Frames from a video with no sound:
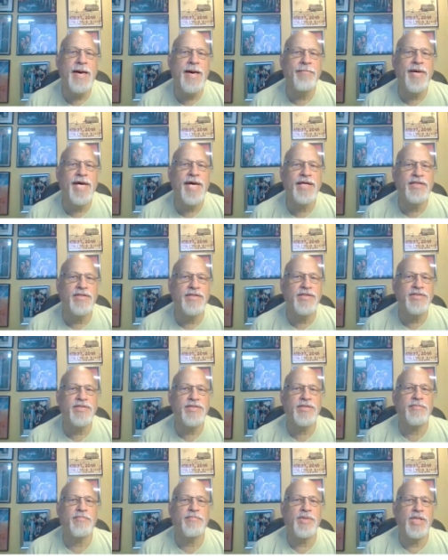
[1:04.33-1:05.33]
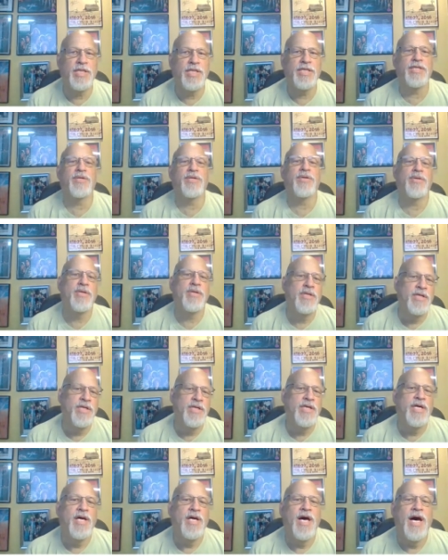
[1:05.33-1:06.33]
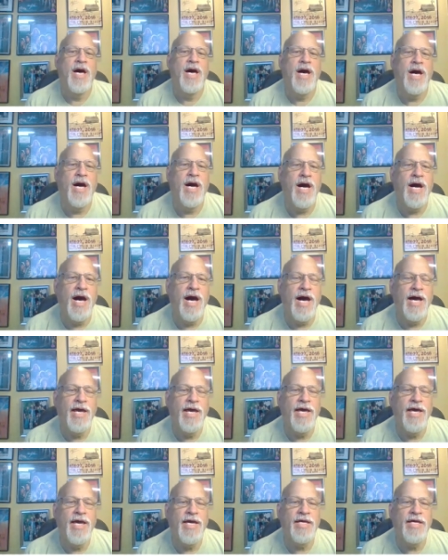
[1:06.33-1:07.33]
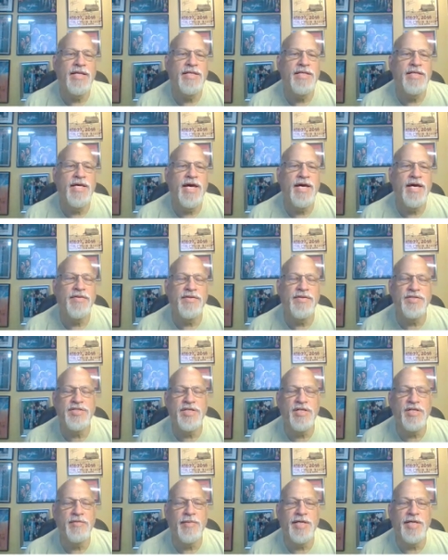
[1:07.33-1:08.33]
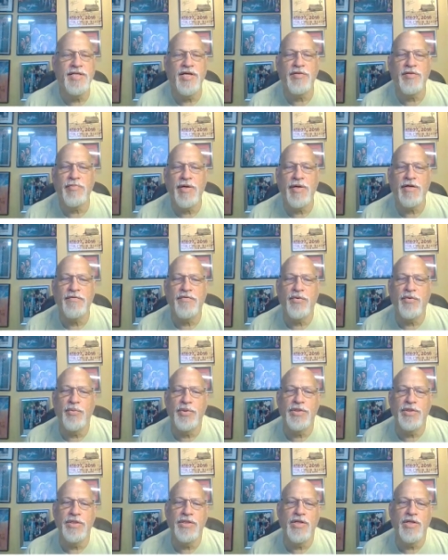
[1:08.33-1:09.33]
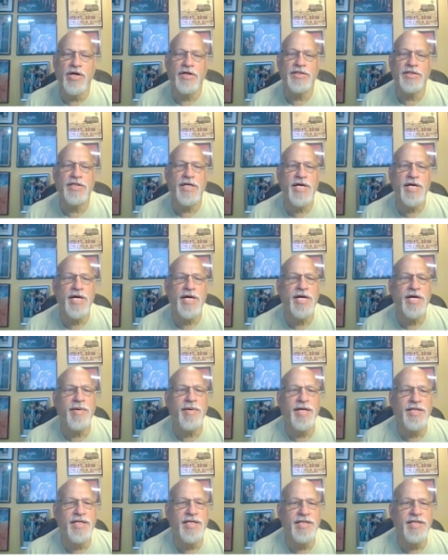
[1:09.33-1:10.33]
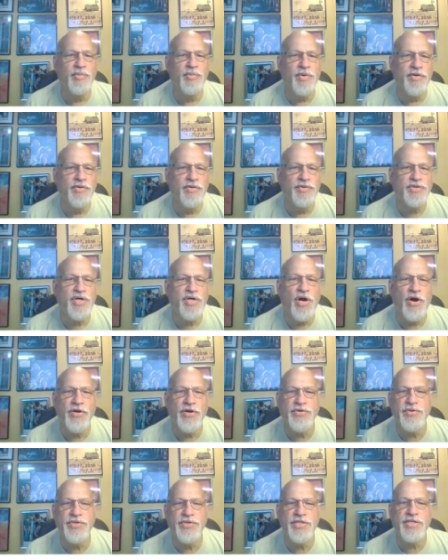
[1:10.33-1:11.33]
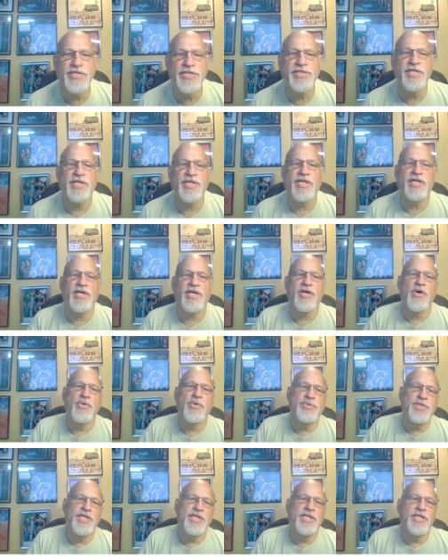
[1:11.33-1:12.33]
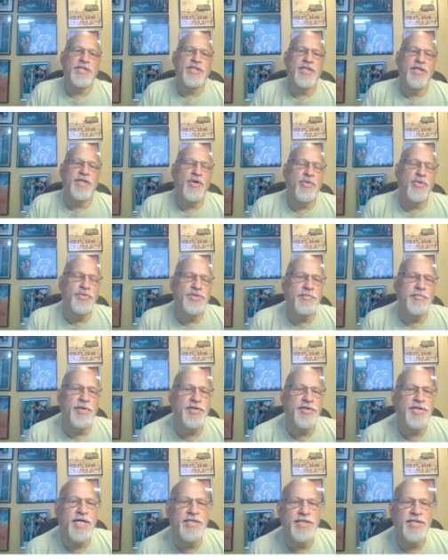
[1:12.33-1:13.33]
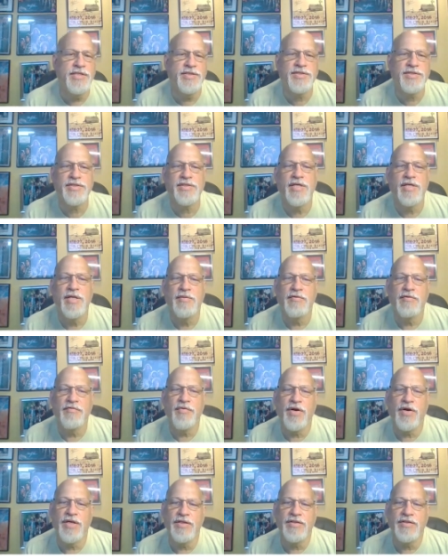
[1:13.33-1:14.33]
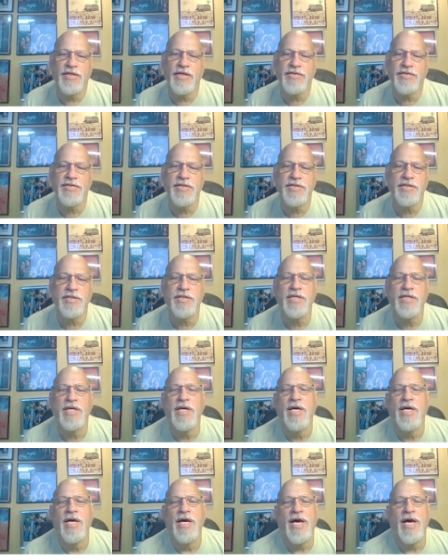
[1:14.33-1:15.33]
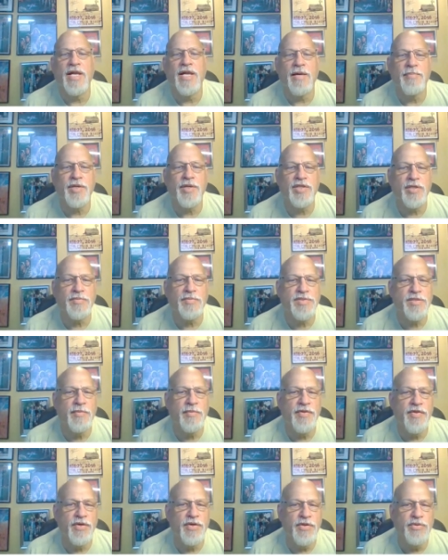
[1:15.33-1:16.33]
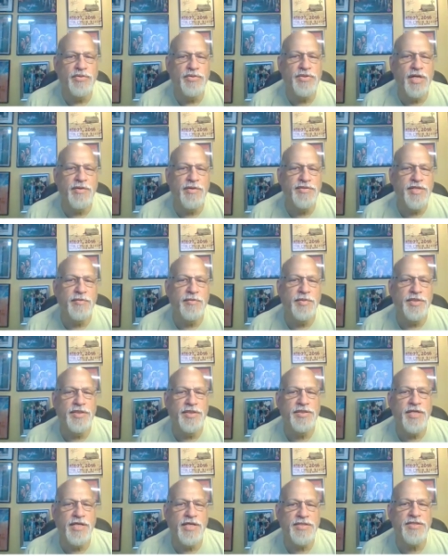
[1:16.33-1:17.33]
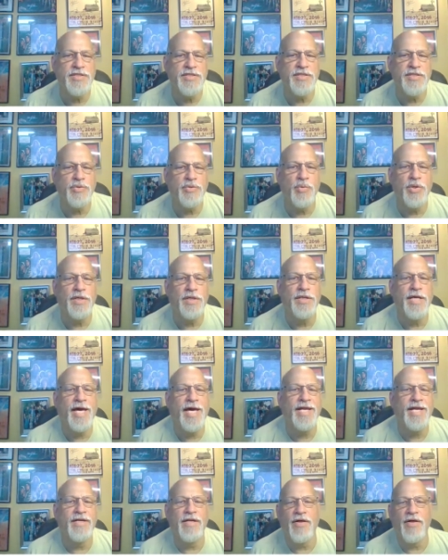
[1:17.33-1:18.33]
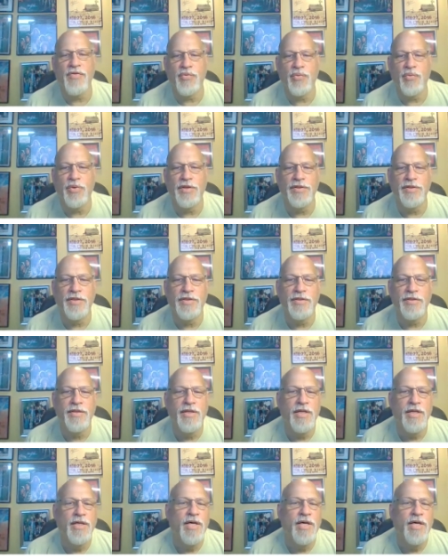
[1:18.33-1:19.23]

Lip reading: compact disc player. I had this sitting in my desk pile for a really long time. I needed one of those cartridges that goes in it that holds the multi-discs before I could test it. And I picked up some of those, and I was able to test this one and another one.